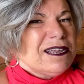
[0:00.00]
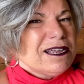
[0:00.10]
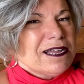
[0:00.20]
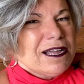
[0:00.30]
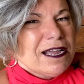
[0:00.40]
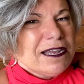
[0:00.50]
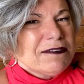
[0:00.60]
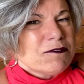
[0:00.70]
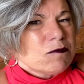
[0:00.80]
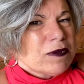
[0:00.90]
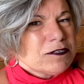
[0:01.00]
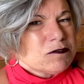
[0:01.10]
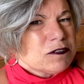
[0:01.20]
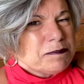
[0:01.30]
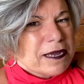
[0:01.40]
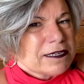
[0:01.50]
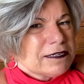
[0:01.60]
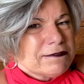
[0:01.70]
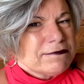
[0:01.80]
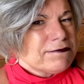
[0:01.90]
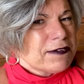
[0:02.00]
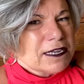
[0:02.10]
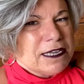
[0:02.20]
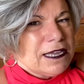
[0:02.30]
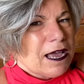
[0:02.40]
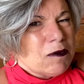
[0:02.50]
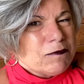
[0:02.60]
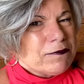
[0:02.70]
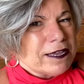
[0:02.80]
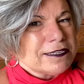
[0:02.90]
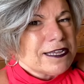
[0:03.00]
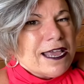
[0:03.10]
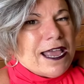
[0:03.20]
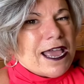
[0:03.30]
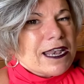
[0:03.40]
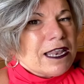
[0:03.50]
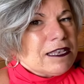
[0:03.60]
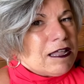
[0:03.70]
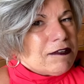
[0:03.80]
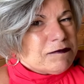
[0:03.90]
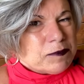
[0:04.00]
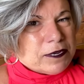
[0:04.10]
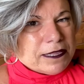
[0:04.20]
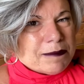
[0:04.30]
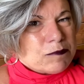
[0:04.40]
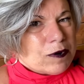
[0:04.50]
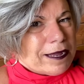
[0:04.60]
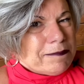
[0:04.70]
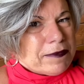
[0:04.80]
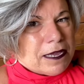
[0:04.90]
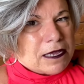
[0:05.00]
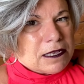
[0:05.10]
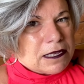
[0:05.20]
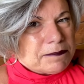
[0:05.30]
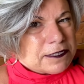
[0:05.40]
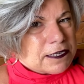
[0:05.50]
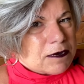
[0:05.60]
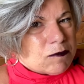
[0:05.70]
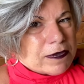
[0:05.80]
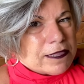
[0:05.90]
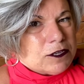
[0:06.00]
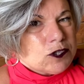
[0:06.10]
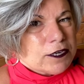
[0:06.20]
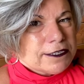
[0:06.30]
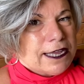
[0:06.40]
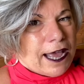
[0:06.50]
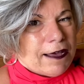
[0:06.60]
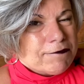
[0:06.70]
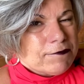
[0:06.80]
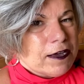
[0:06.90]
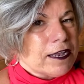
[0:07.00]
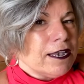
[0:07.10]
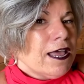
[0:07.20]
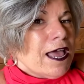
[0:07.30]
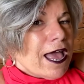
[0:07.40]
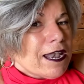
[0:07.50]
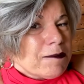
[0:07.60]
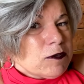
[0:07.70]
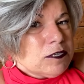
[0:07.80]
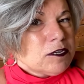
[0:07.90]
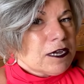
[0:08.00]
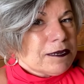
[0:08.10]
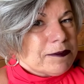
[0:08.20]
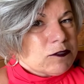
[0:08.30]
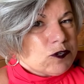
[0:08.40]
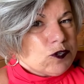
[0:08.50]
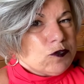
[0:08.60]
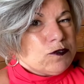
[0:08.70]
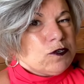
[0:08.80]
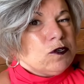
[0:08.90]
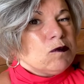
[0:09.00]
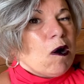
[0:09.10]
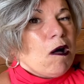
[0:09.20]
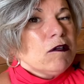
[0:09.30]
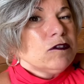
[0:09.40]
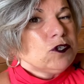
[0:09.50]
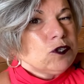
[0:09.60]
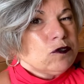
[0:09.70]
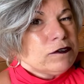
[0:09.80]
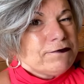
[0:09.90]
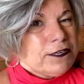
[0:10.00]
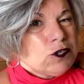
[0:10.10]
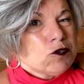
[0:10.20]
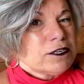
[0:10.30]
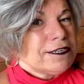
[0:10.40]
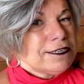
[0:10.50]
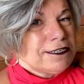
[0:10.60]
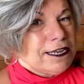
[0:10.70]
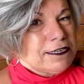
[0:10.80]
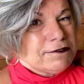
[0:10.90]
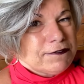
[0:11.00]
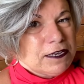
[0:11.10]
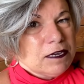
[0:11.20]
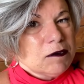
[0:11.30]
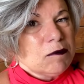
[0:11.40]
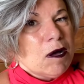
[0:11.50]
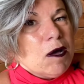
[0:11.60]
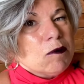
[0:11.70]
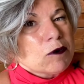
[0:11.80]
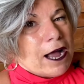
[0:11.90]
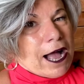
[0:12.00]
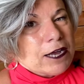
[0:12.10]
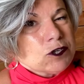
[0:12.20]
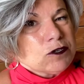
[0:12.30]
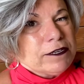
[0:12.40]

kind of a retrospective funky outfit. And I love putting that bright pink lipstick with it just to have fun. And I'm going to talk about the shoes too. All the shoes featured in today's video were actually